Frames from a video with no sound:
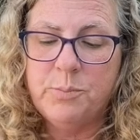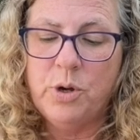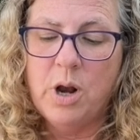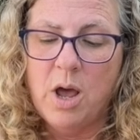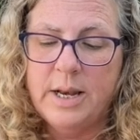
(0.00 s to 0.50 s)

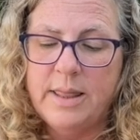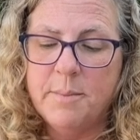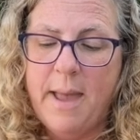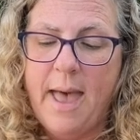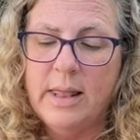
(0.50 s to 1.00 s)
put on in the
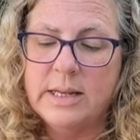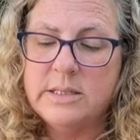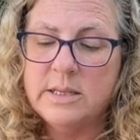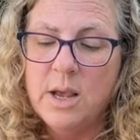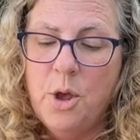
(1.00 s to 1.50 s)

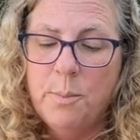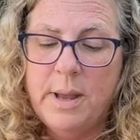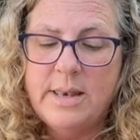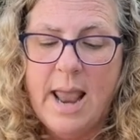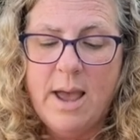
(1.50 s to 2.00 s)
palace,
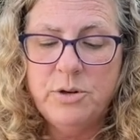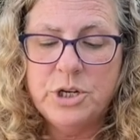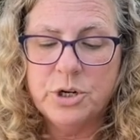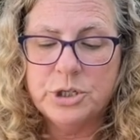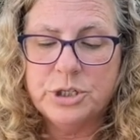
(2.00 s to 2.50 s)
but now,
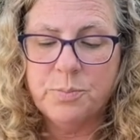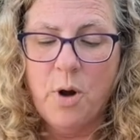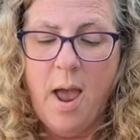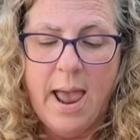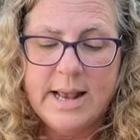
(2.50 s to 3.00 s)
to her
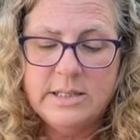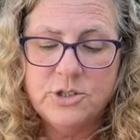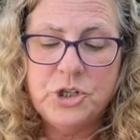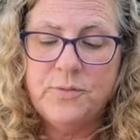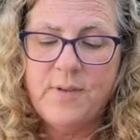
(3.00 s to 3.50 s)
surprise,
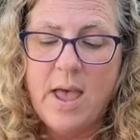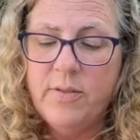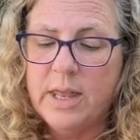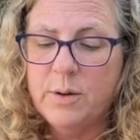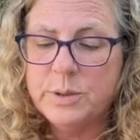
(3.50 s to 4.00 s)
she
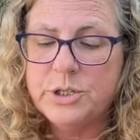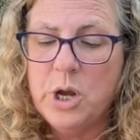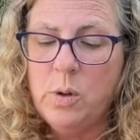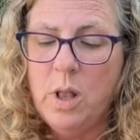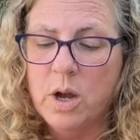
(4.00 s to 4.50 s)
found that it was
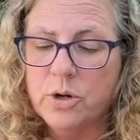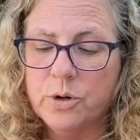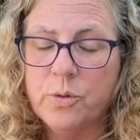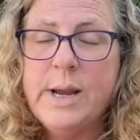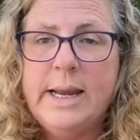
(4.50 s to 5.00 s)
no longer
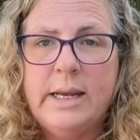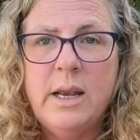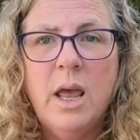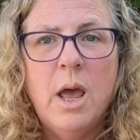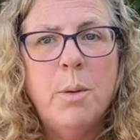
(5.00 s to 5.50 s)

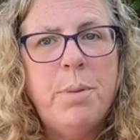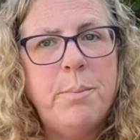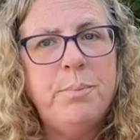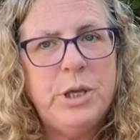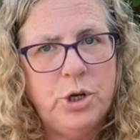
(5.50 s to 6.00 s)
green,
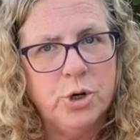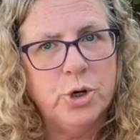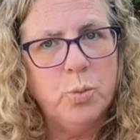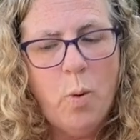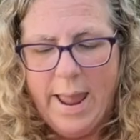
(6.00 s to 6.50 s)
but
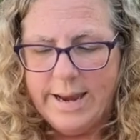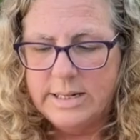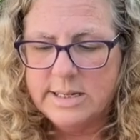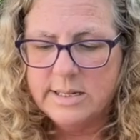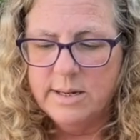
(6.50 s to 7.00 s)
pure
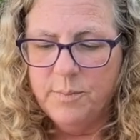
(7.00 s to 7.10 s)
white.